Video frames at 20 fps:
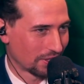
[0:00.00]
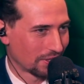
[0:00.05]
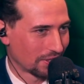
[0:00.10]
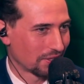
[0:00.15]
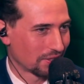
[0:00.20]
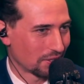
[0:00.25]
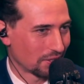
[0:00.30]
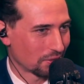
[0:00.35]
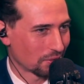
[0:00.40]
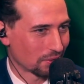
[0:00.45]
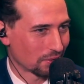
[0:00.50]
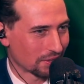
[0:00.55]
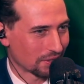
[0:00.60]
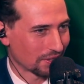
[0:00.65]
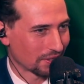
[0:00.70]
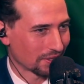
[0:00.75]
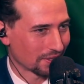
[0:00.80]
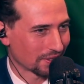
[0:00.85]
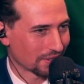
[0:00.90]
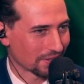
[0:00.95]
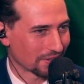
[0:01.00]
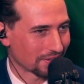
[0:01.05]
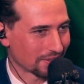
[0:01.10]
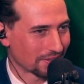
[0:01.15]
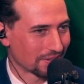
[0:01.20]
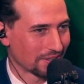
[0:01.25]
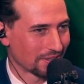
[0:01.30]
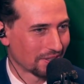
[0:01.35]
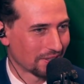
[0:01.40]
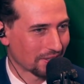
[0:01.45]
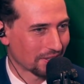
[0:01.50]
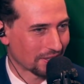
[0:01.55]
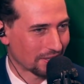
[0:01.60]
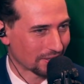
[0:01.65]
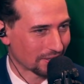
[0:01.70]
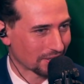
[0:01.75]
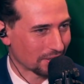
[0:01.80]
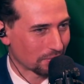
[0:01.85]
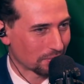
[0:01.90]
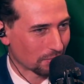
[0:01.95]
the unity.
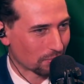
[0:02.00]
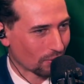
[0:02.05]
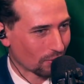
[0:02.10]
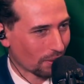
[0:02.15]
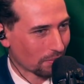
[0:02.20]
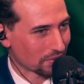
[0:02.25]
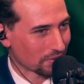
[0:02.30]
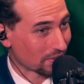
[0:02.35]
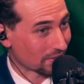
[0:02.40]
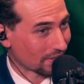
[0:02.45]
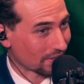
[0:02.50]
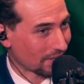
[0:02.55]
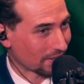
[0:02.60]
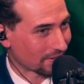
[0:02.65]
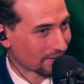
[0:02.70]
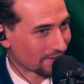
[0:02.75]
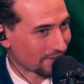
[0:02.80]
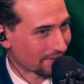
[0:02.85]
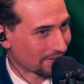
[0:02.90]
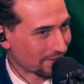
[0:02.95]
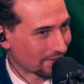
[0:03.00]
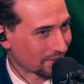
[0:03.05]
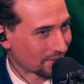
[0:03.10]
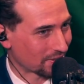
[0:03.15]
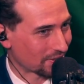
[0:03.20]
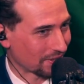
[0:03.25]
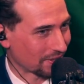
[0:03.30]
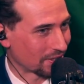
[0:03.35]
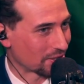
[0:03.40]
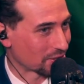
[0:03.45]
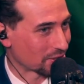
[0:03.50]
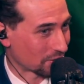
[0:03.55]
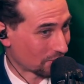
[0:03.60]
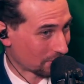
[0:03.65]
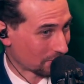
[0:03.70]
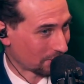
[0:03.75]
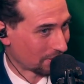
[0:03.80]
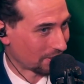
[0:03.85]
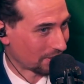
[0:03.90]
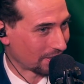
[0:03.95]
Let's keep the problems inside this inner
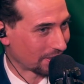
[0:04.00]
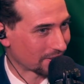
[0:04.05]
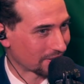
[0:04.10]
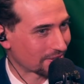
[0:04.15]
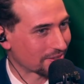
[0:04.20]
circle and